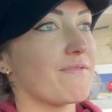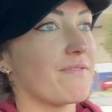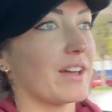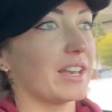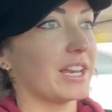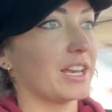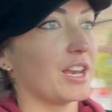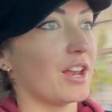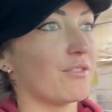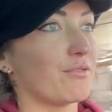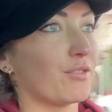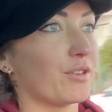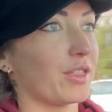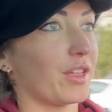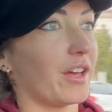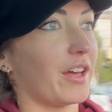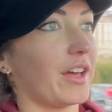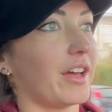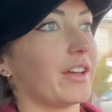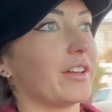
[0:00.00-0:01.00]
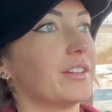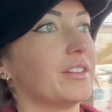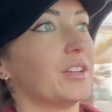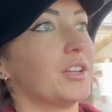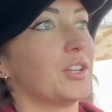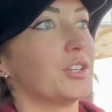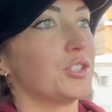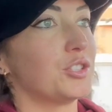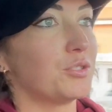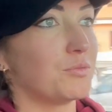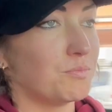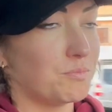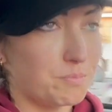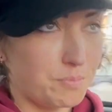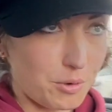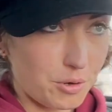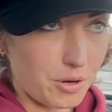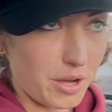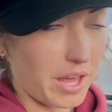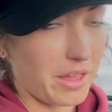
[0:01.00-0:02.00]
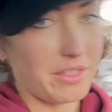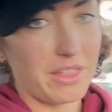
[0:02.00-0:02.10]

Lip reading: fell in love with her, bought her